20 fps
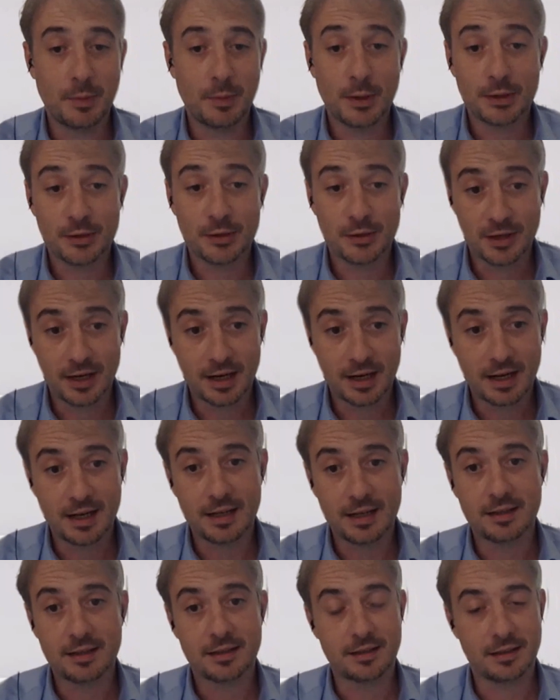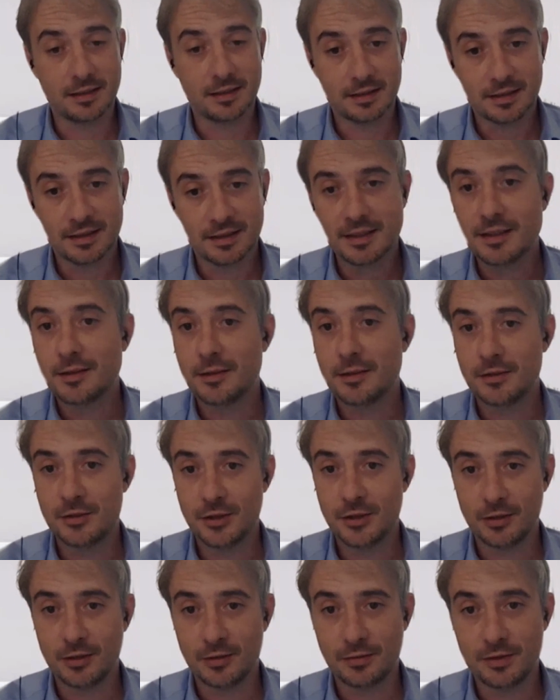personalizing the
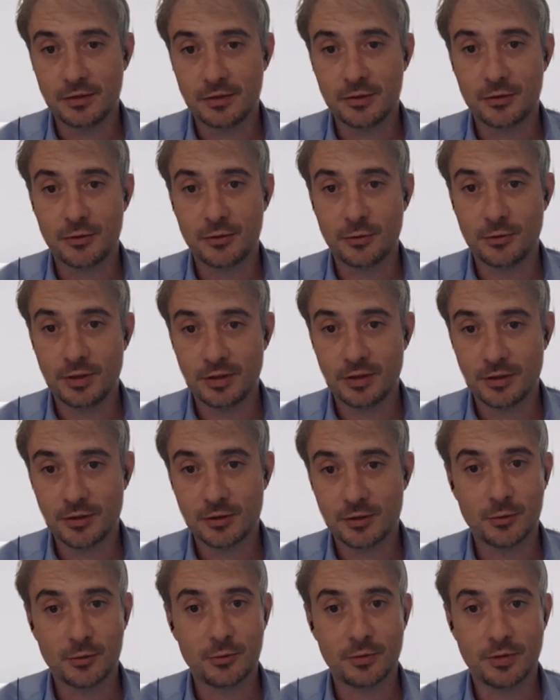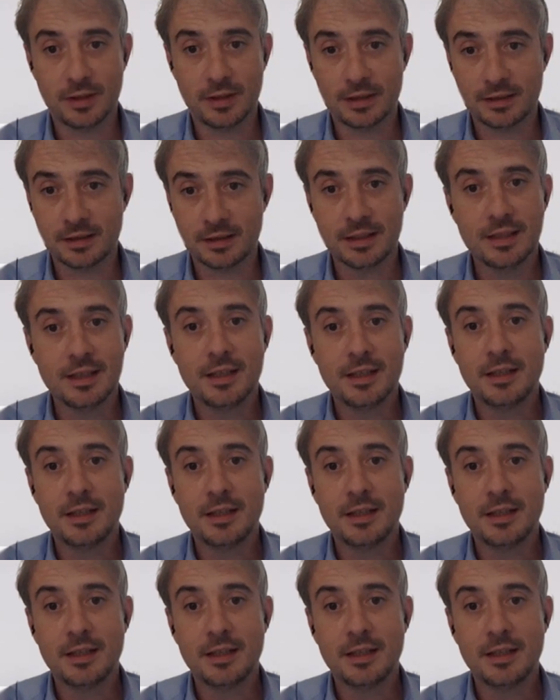journey of his students, so that